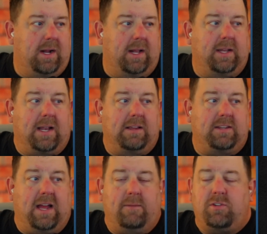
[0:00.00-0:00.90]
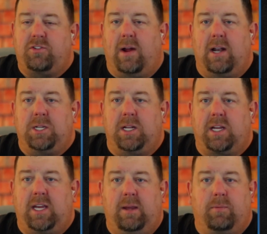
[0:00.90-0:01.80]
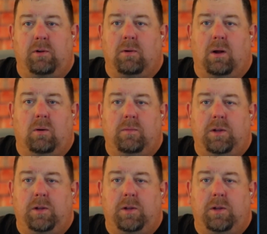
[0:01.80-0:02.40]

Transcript: And then lastly, have a strategy to keep and grow.